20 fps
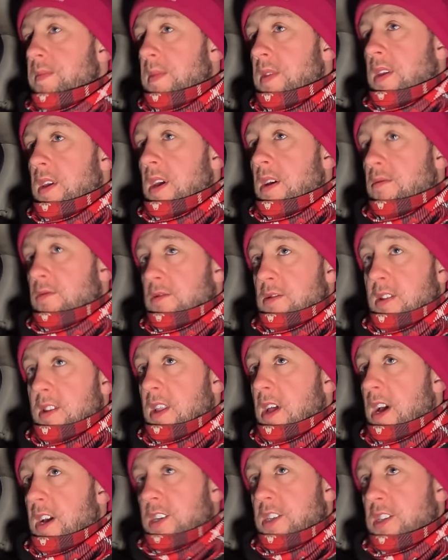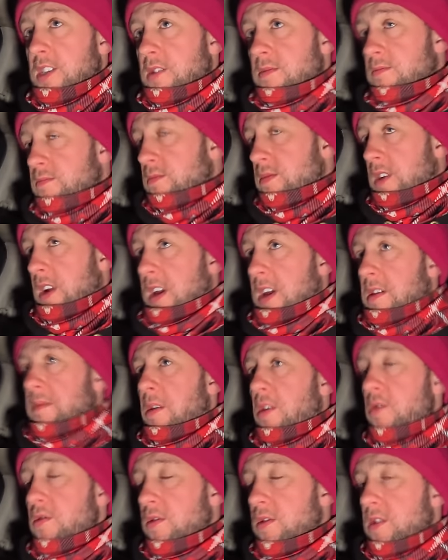It was lashing when I came
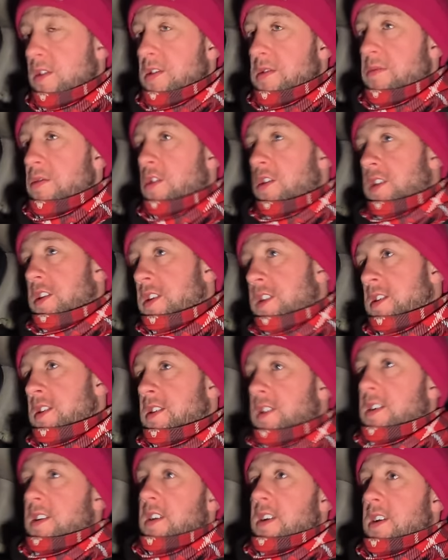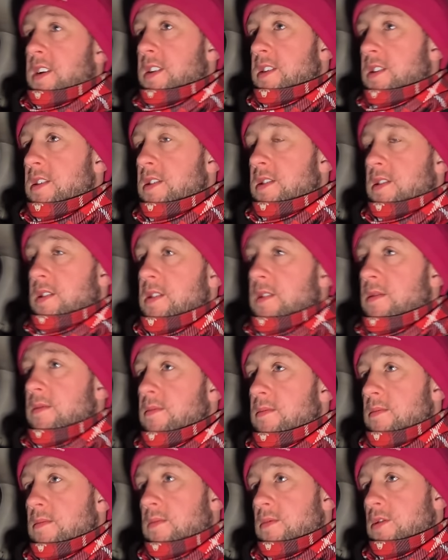out this morning, and
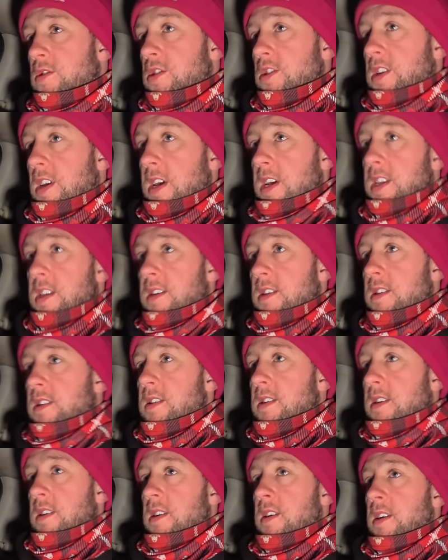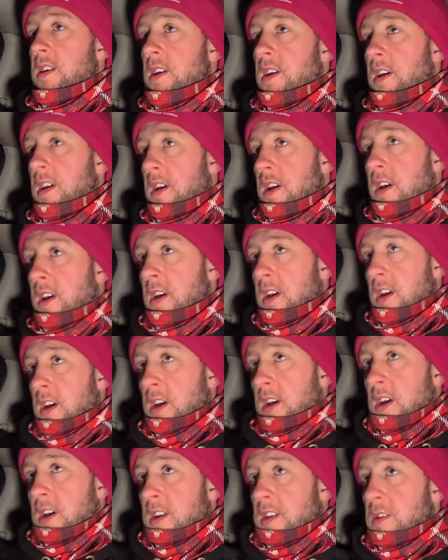we're just heading to
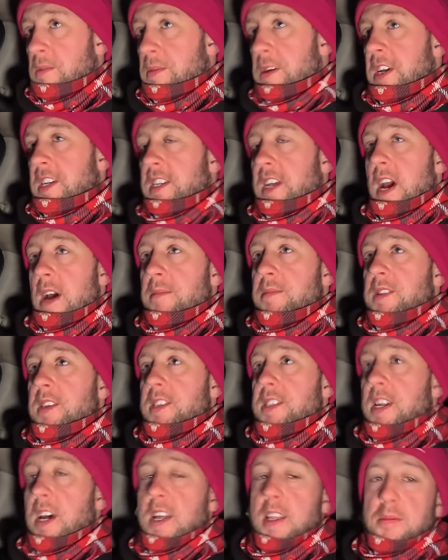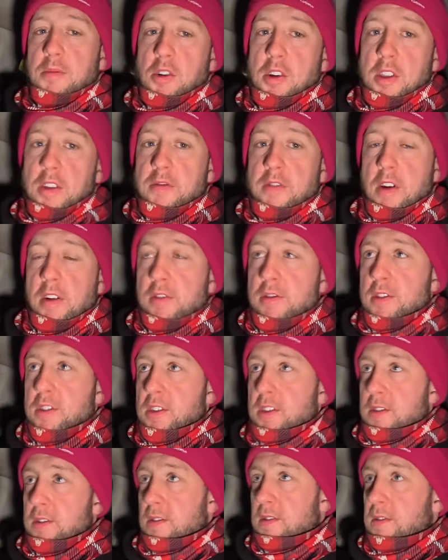base camp to start the morning
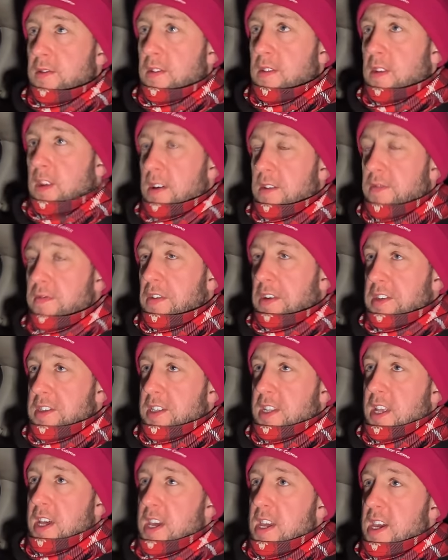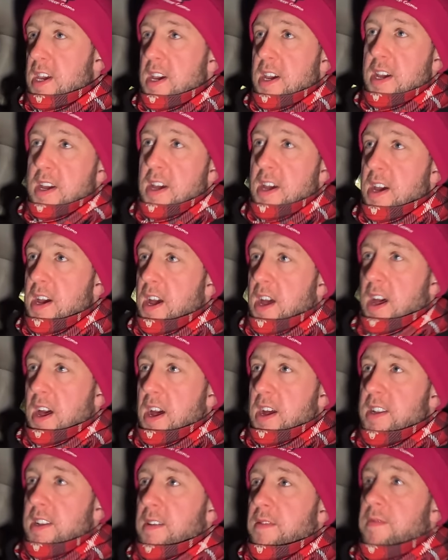rounds at first light,
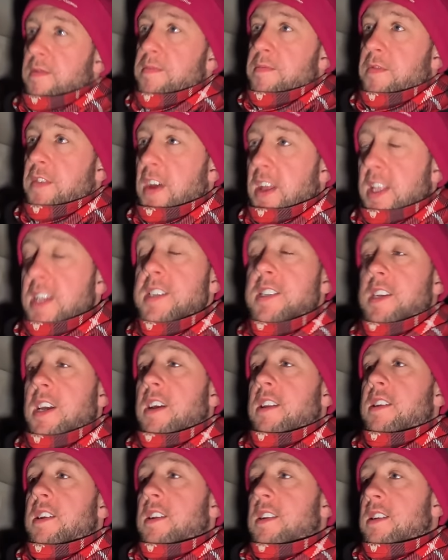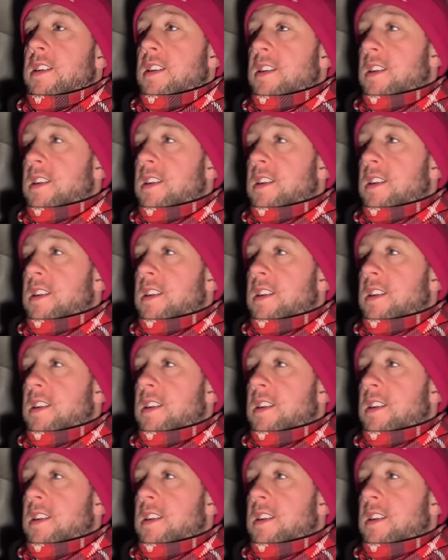and I'm fairly certain